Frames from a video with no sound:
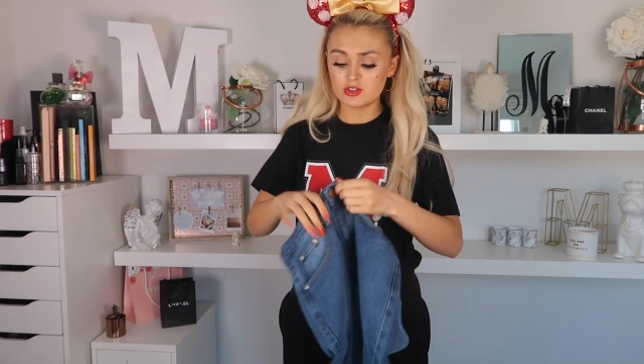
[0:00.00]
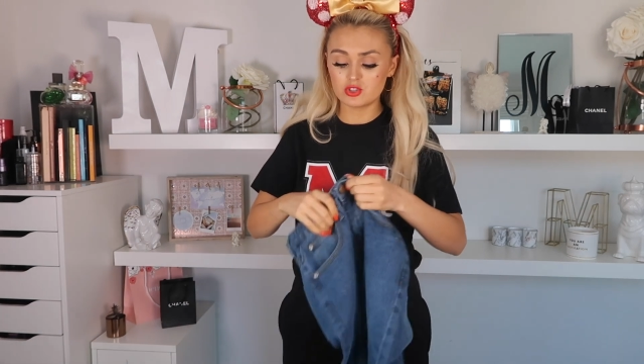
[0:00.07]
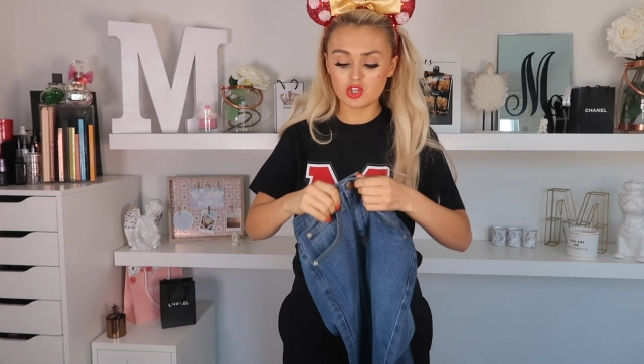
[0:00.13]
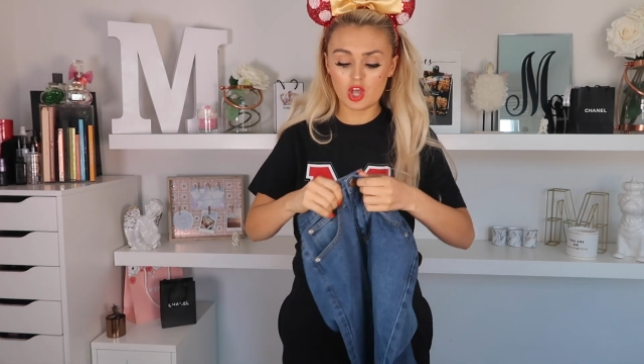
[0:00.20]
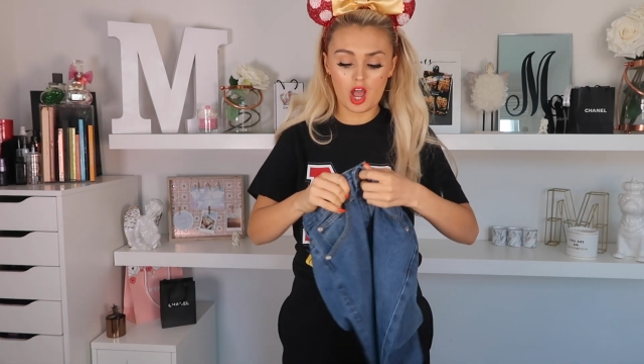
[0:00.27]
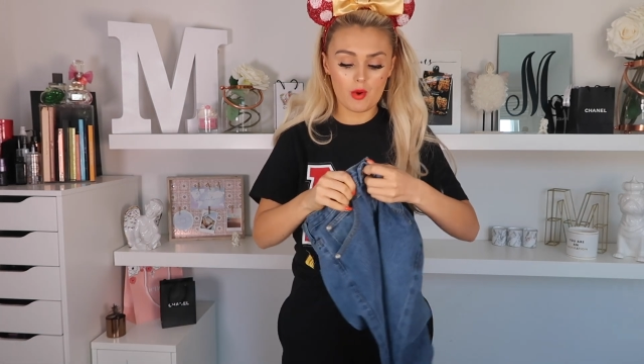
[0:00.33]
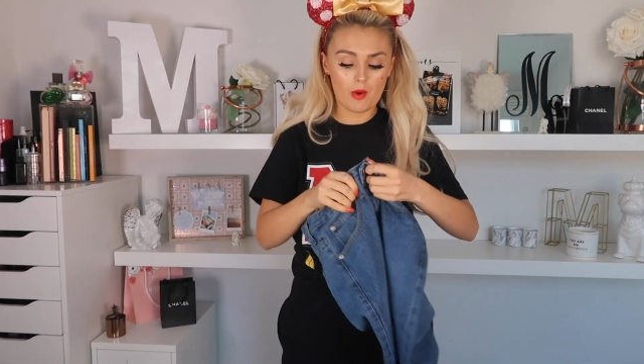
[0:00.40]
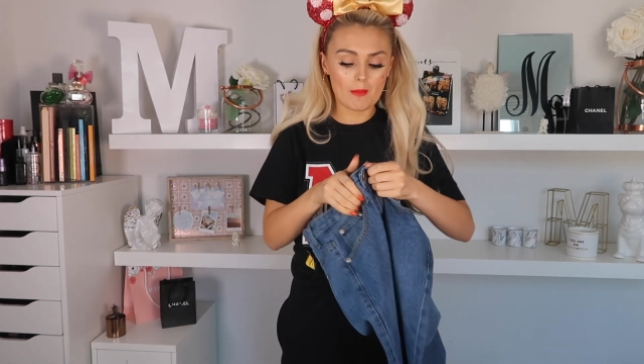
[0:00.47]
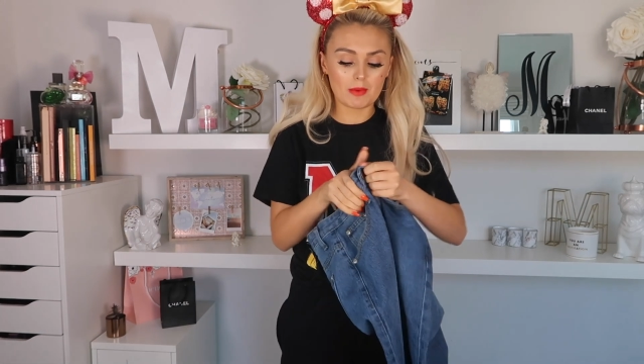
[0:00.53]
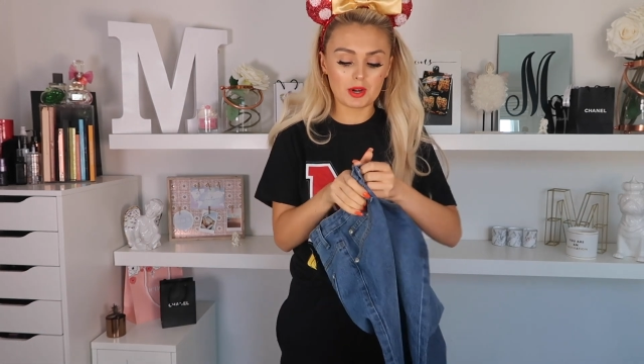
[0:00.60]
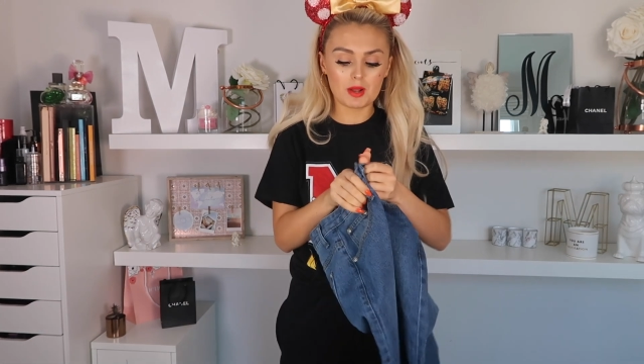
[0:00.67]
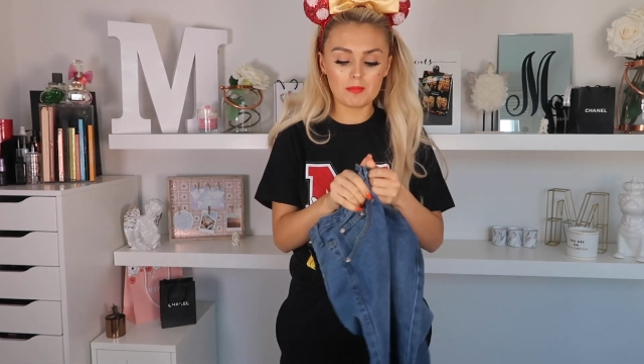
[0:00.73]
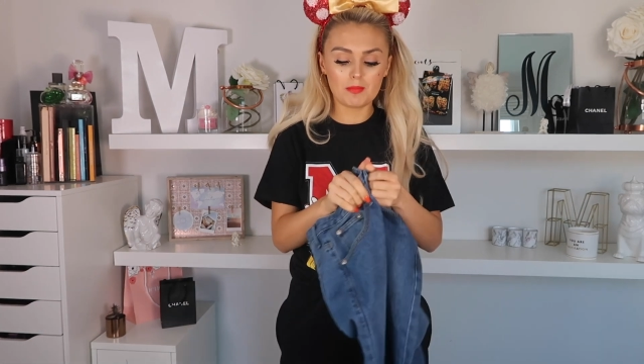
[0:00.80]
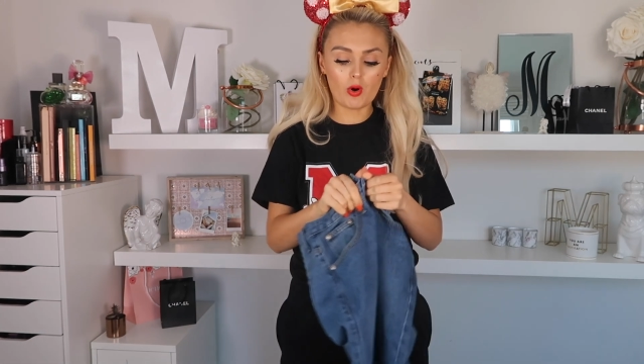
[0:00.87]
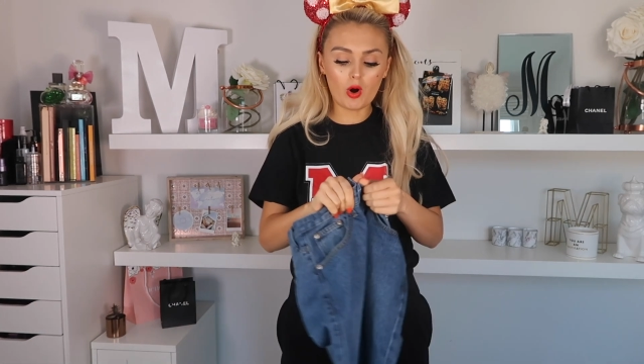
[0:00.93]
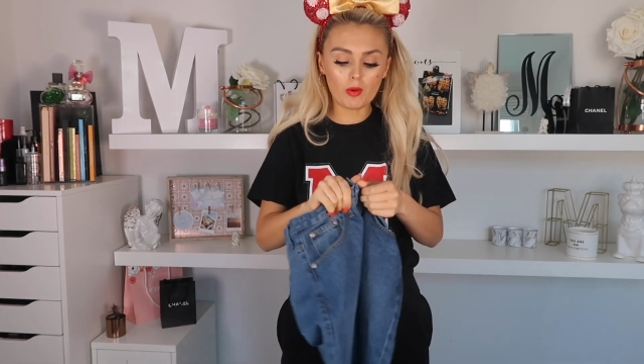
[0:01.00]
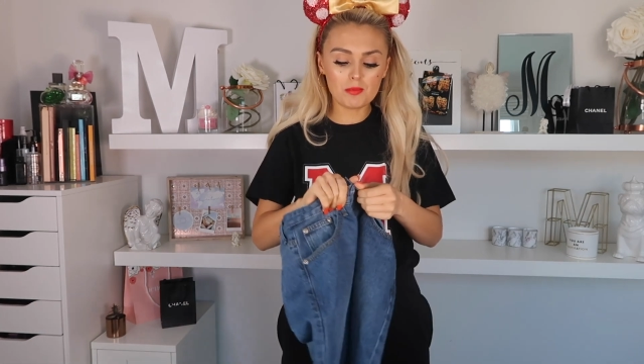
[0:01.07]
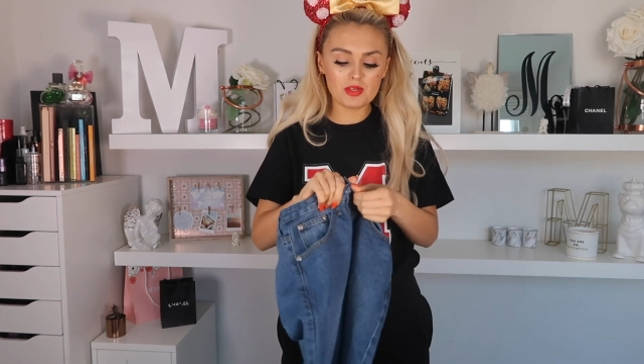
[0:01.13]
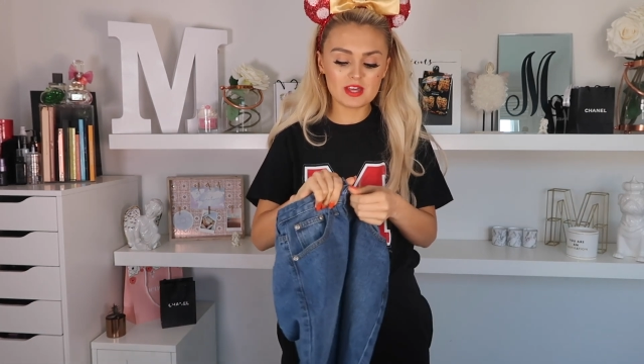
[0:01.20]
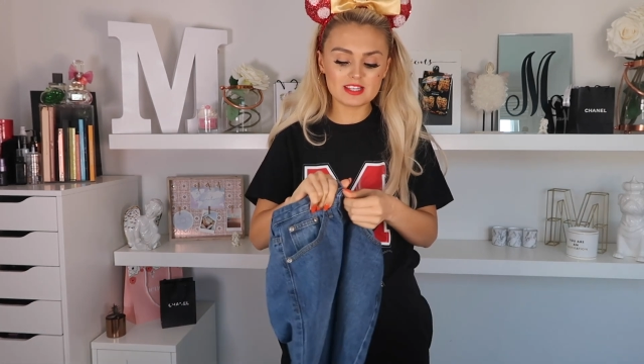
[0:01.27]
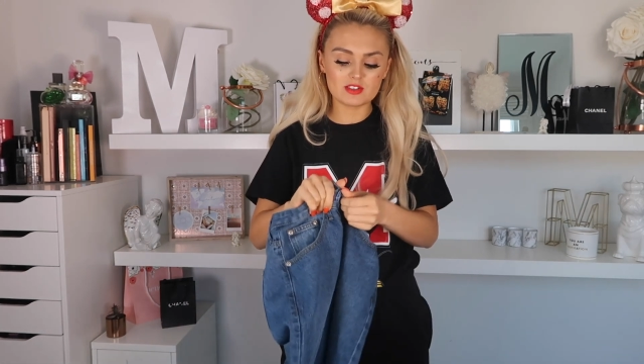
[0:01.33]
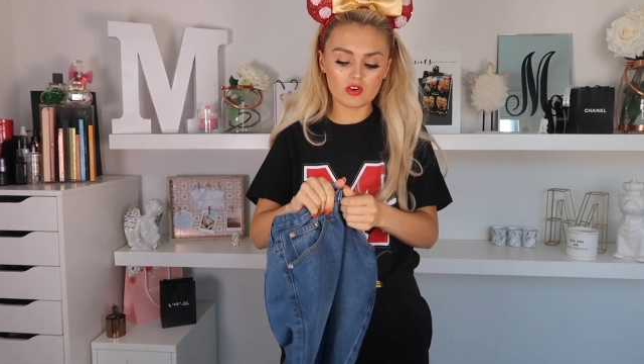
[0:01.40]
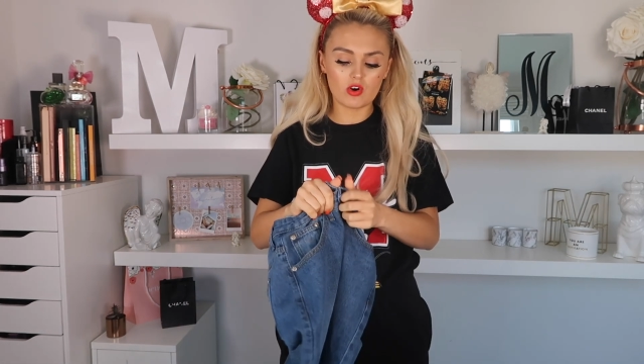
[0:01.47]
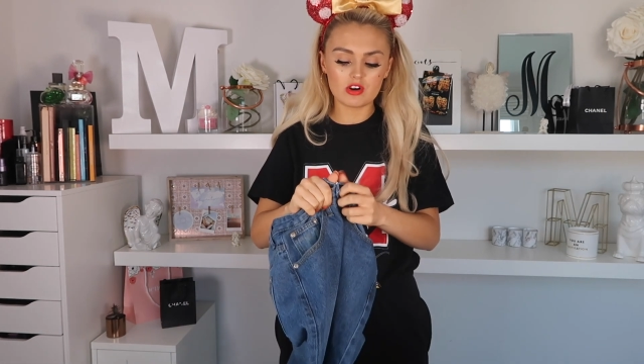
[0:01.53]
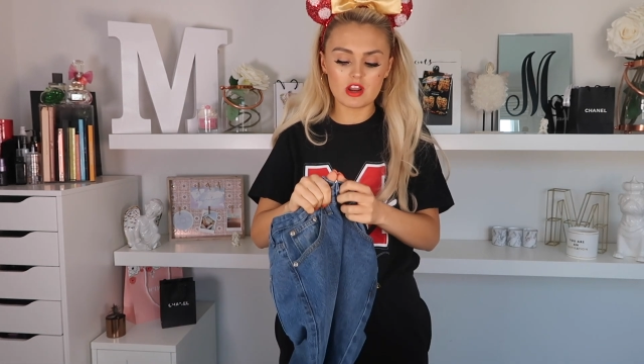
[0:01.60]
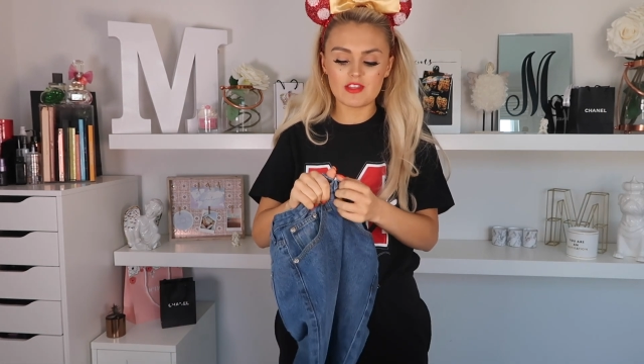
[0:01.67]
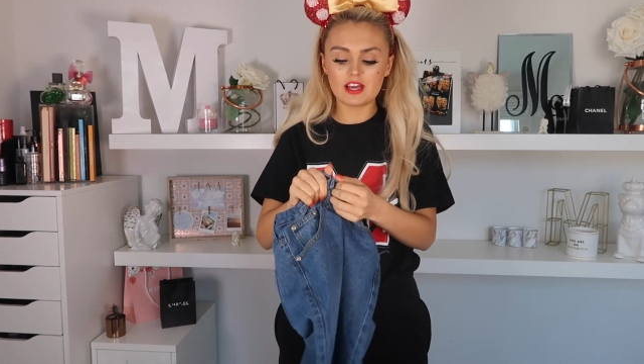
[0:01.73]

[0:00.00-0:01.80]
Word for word: So I'm gonna pop these on.